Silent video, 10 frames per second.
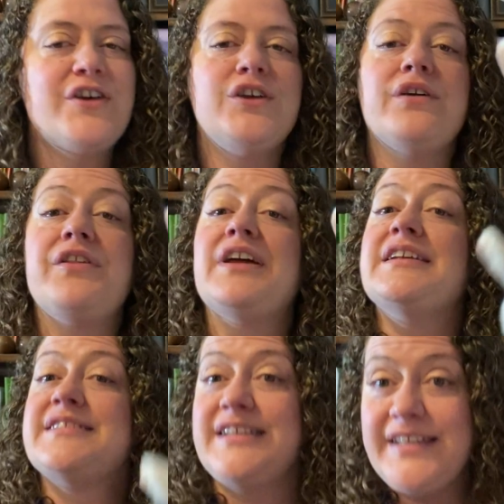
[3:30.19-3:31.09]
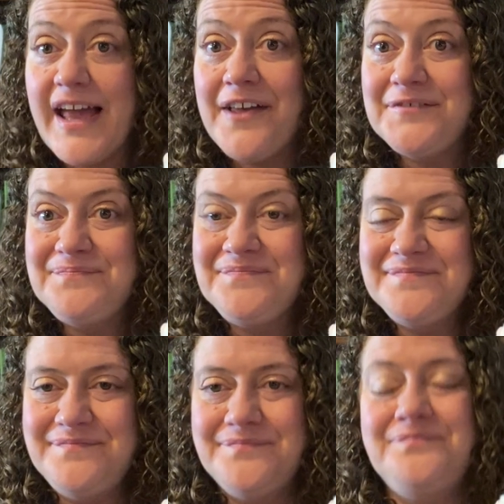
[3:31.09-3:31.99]
you're either going to sit down
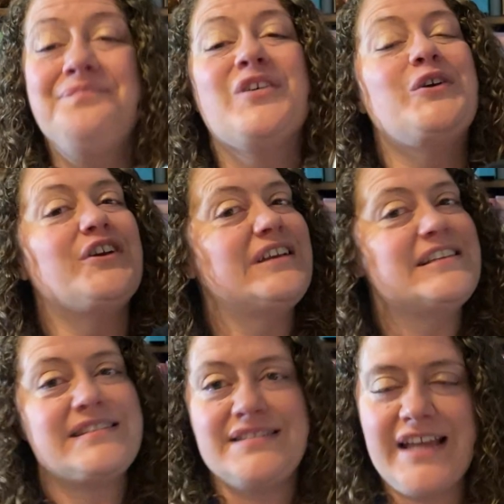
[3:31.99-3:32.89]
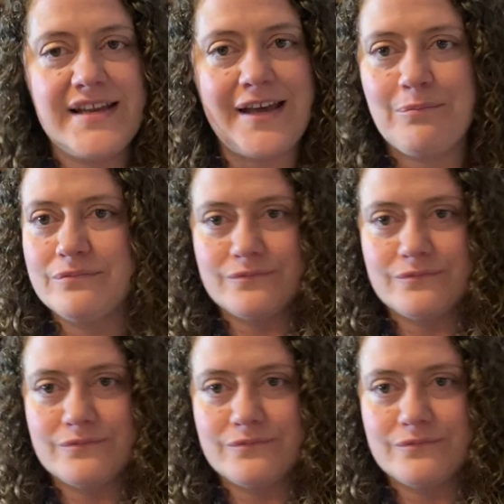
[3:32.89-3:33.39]
or you're going to stand up.